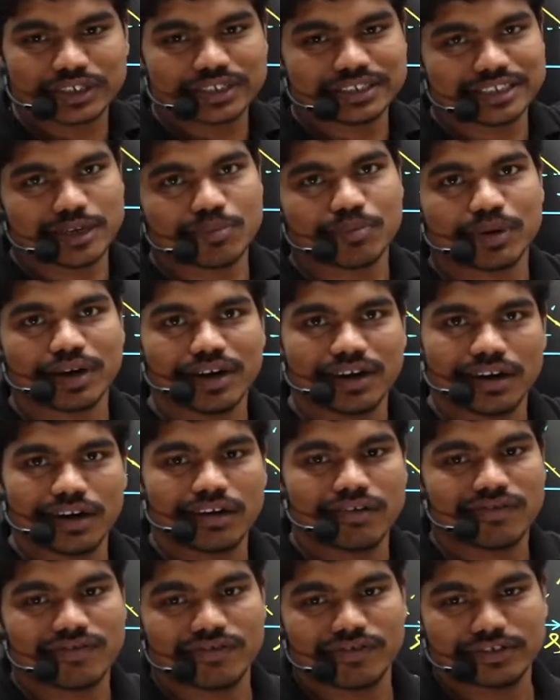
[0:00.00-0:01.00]
simple
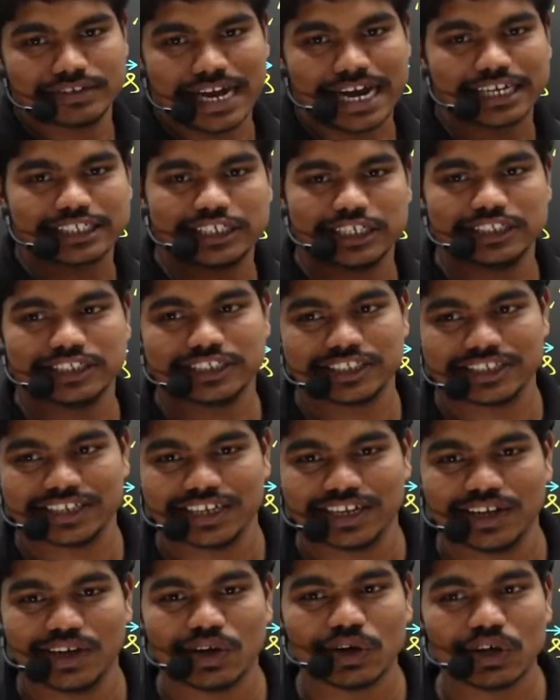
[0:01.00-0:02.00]
fractions,
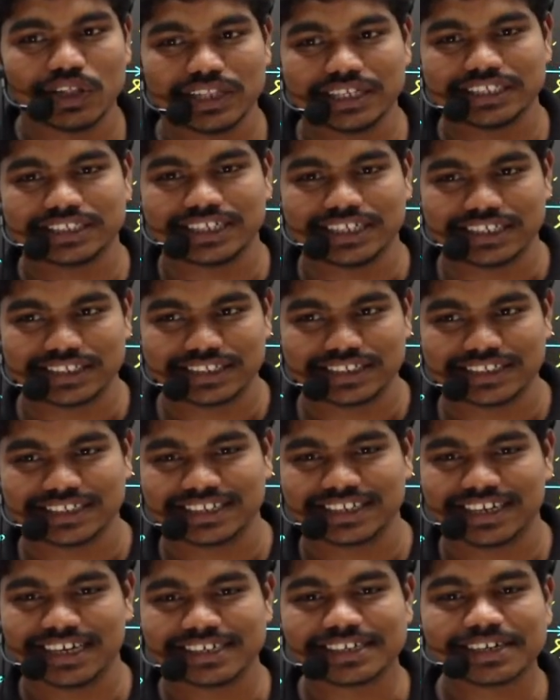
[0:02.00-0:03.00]
all these things,
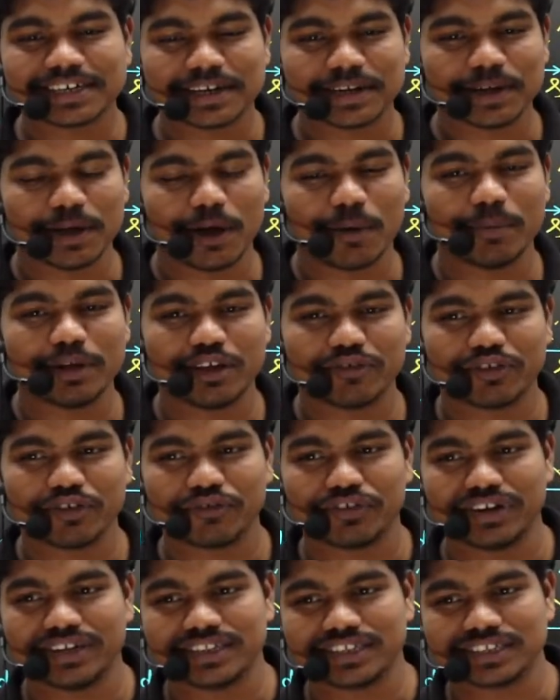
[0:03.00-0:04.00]
correct? How many of you are
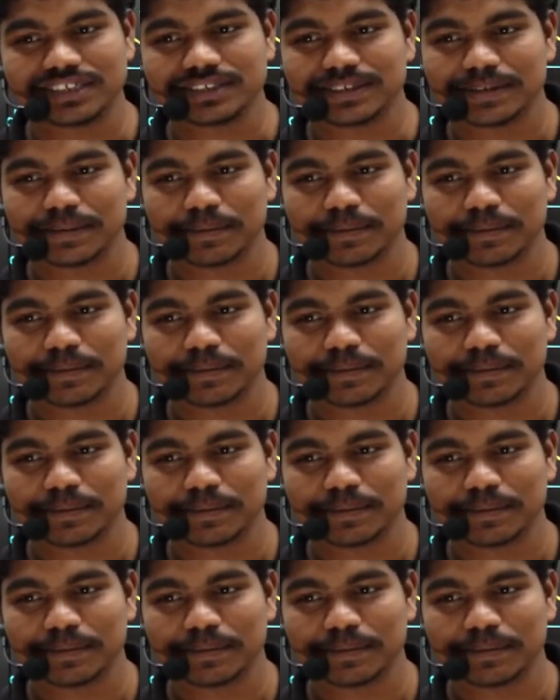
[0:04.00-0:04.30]
feeling this?